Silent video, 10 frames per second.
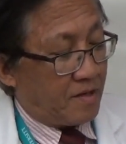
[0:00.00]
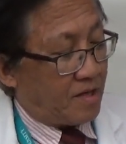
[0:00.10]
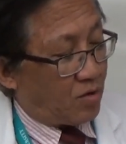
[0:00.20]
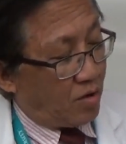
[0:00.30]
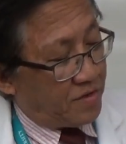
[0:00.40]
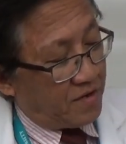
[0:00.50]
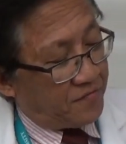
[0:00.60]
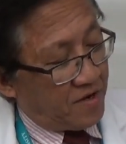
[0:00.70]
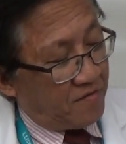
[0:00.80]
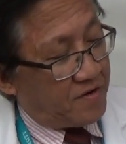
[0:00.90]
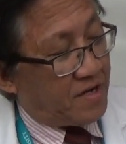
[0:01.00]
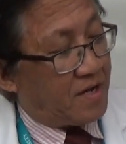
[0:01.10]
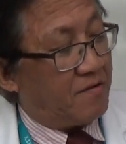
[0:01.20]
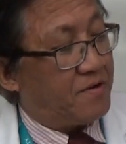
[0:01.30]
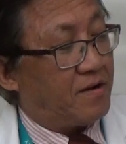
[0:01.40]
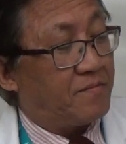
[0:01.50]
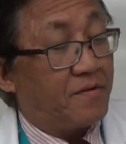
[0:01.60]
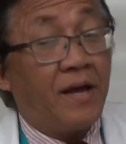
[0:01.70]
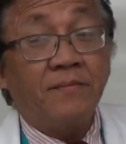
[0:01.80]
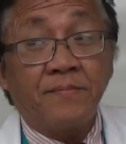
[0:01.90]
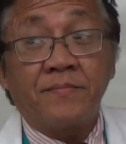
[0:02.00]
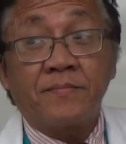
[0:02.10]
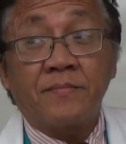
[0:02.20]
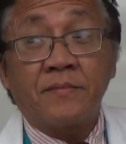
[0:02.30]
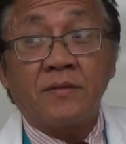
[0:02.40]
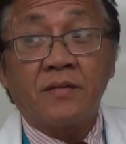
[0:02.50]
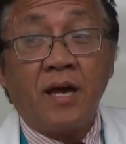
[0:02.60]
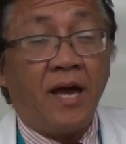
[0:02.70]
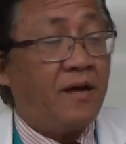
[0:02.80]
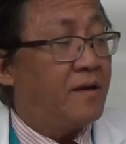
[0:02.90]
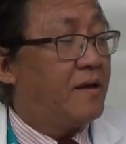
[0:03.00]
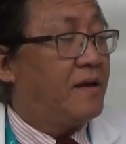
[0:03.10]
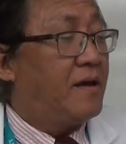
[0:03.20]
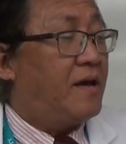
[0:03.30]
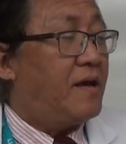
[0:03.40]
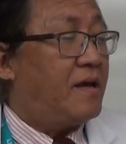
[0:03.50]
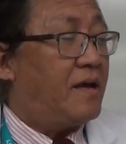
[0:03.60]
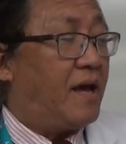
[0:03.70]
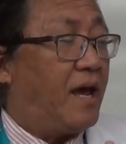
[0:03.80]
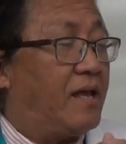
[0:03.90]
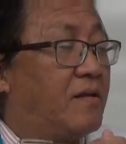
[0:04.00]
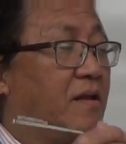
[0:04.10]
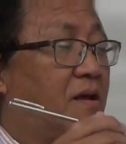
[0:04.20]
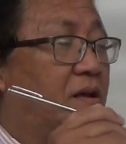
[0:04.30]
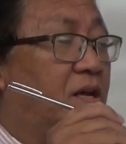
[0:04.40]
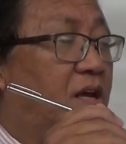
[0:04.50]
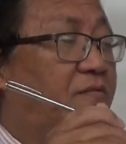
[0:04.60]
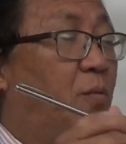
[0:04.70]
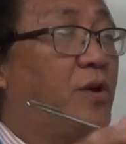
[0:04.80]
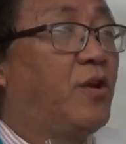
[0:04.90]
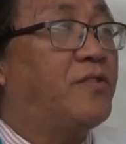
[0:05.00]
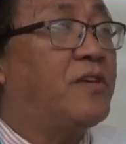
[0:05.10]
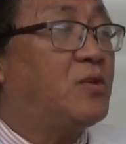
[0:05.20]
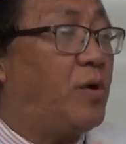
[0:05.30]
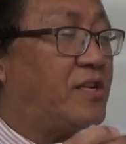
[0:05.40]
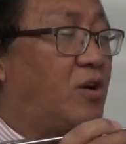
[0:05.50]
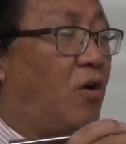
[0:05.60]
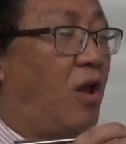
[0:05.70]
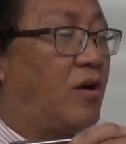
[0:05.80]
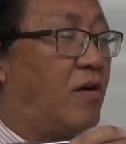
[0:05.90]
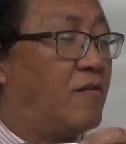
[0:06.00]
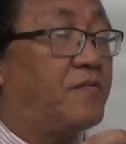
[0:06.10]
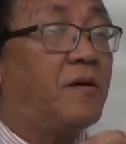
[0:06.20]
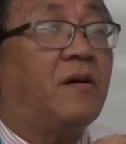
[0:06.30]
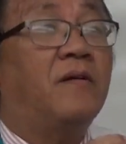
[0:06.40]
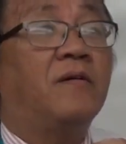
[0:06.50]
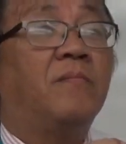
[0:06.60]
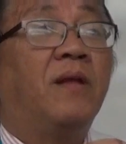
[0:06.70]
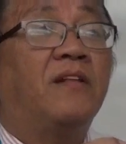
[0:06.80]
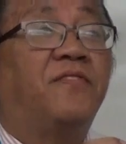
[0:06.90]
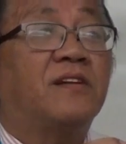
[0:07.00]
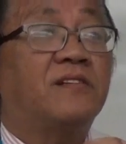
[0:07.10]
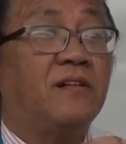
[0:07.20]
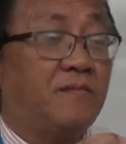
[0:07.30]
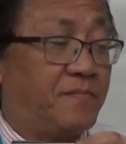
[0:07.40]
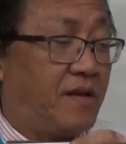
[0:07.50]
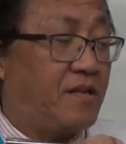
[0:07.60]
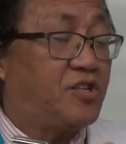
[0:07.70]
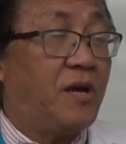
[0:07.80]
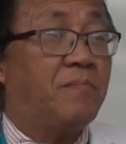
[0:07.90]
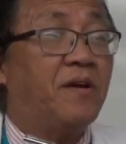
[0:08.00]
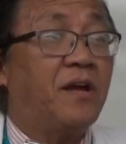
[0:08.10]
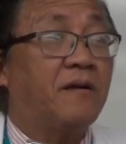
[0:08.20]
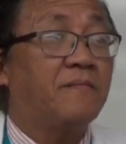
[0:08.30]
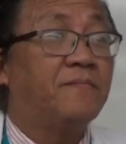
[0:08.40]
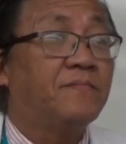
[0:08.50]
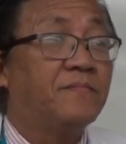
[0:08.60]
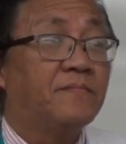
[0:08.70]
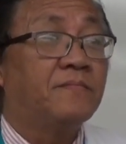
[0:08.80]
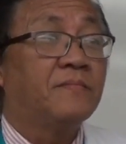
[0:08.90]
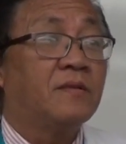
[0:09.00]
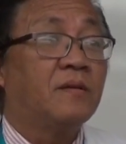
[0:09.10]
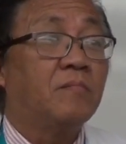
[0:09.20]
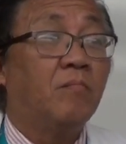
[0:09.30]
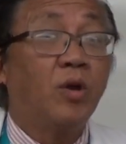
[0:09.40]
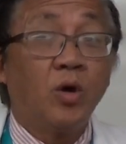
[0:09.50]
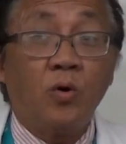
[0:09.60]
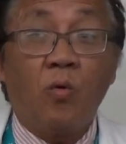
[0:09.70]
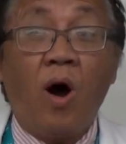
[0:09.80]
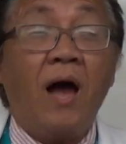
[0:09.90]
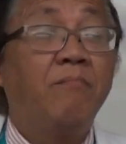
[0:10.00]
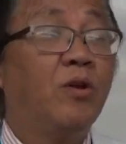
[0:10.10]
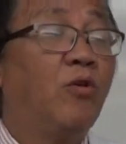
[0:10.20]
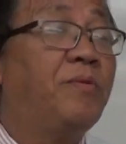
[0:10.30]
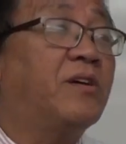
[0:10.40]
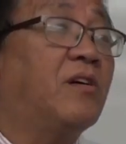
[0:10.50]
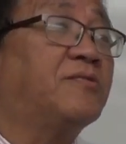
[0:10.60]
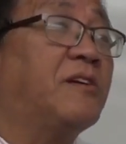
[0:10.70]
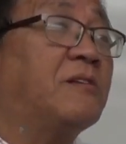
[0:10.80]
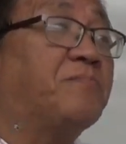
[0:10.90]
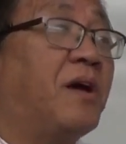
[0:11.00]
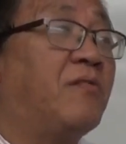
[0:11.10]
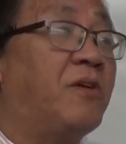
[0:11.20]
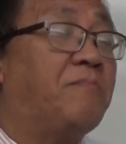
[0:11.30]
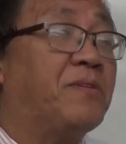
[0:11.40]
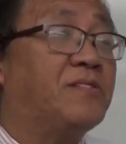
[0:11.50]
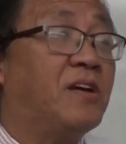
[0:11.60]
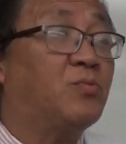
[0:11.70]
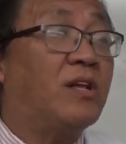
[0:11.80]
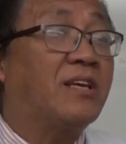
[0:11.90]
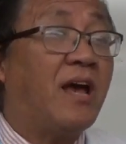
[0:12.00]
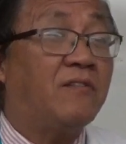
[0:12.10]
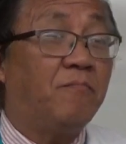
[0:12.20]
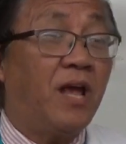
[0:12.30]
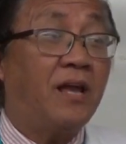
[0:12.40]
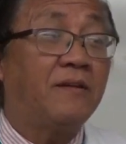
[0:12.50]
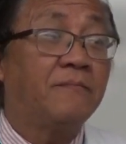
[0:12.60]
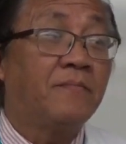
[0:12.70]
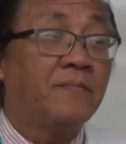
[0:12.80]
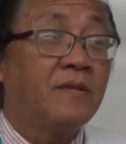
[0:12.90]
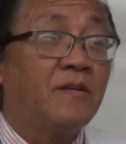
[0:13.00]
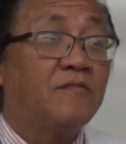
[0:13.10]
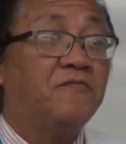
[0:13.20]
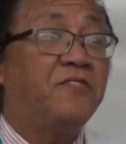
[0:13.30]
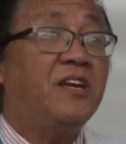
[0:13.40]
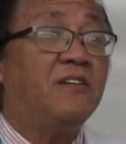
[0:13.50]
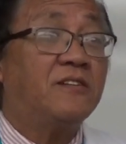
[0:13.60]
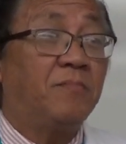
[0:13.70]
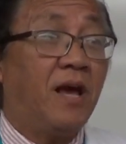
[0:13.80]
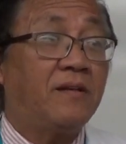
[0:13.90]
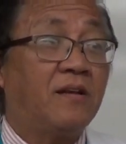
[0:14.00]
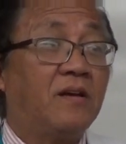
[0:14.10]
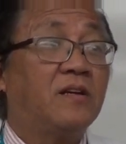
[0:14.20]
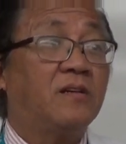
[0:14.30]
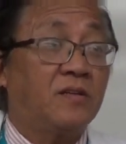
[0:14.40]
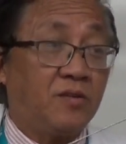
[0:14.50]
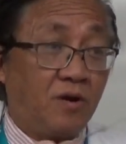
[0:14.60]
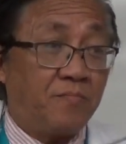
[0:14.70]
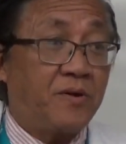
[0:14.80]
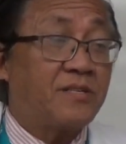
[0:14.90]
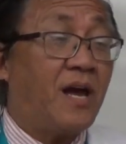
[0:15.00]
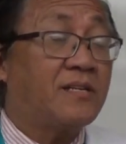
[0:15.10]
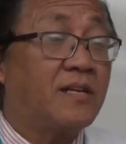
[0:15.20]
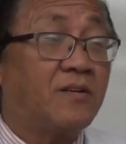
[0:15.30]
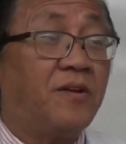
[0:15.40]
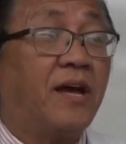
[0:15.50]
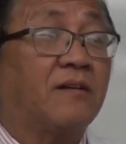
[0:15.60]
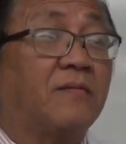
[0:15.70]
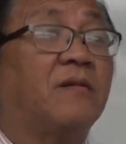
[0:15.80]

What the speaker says: Called the inferior vena cava, right? Okay. And if you will notice, what is the color of the blood vessel and the chamber here? Blue. Why blue? Because it represents what kind of blood? Venous blood. You are precisely correct.